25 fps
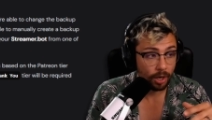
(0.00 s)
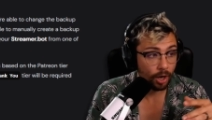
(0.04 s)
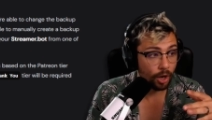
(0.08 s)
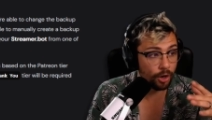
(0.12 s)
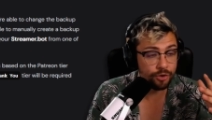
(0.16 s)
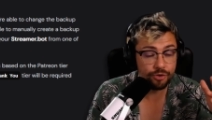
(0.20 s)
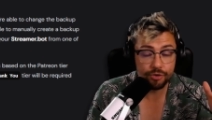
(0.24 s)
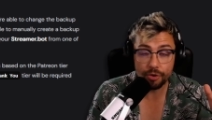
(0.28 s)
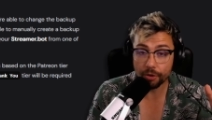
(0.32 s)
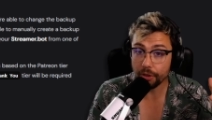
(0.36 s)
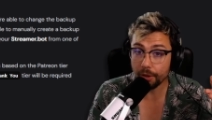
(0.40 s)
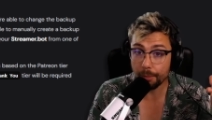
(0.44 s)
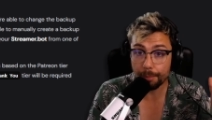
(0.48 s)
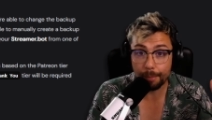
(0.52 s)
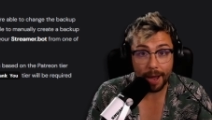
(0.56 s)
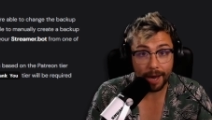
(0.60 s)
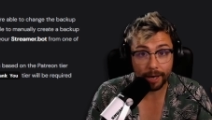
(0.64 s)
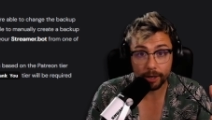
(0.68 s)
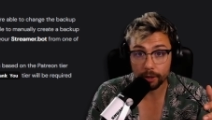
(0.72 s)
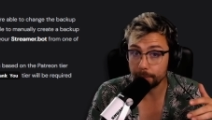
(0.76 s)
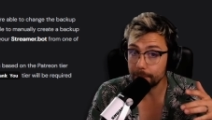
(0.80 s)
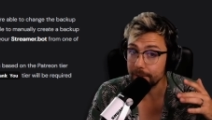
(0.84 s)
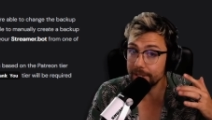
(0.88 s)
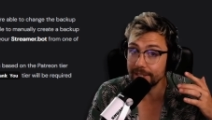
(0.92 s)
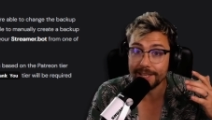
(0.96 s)
Another
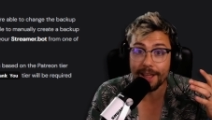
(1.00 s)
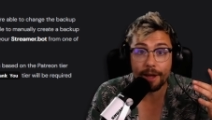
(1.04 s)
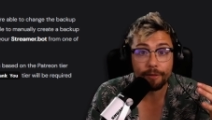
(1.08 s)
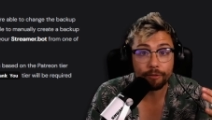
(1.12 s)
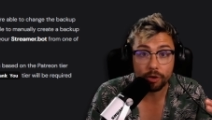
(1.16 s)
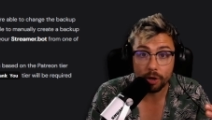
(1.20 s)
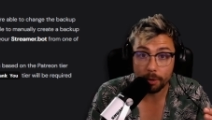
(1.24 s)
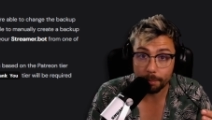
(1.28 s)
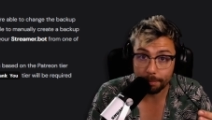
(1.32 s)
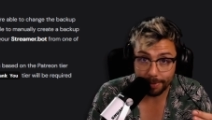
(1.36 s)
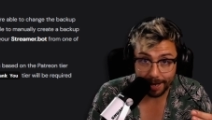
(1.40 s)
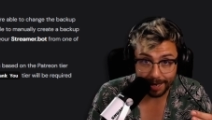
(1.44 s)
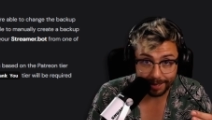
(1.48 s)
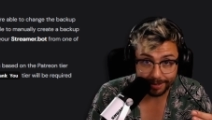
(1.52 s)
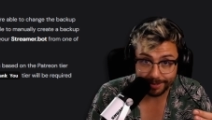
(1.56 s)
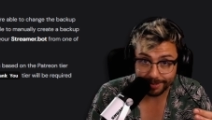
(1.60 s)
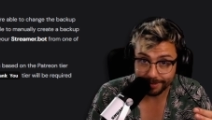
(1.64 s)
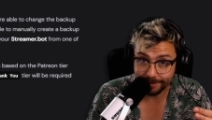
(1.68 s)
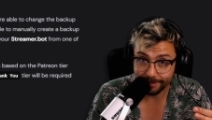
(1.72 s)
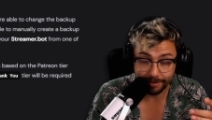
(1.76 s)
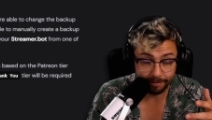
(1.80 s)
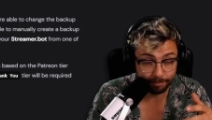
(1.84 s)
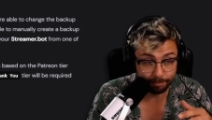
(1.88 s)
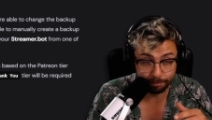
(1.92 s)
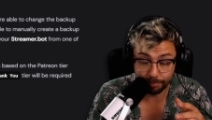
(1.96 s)
backup is never a bad
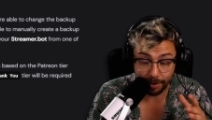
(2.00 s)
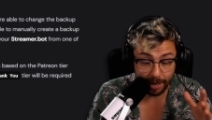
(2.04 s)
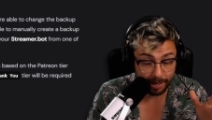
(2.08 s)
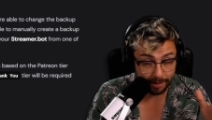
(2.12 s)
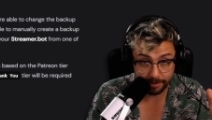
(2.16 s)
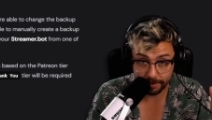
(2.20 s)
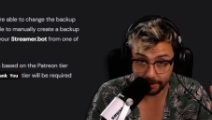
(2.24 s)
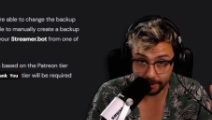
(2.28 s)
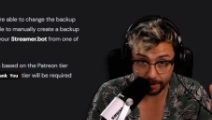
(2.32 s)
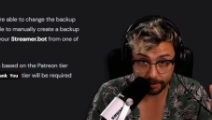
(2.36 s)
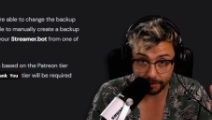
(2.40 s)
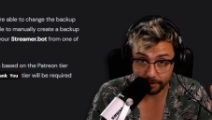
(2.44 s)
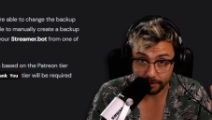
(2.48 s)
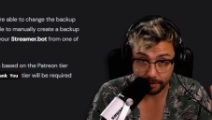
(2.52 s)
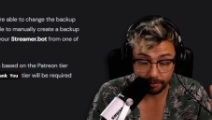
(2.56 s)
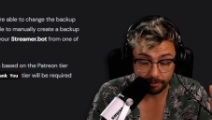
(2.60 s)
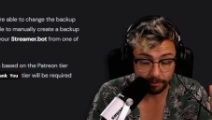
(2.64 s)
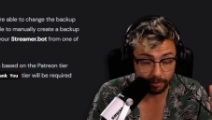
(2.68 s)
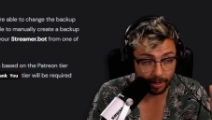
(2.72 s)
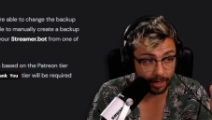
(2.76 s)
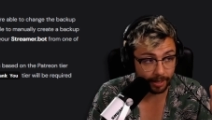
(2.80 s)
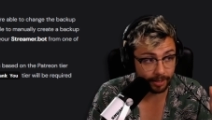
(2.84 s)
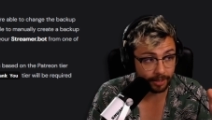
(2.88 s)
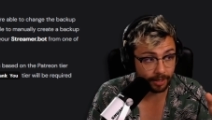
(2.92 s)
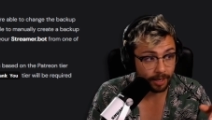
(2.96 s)
thing,
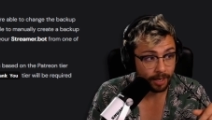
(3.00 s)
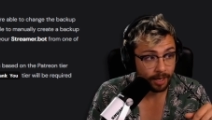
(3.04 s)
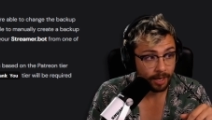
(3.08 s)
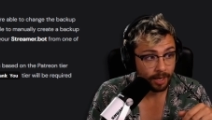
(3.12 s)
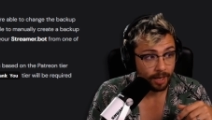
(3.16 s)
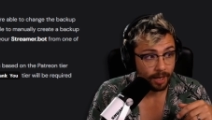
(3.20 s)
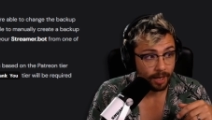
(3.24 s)
right?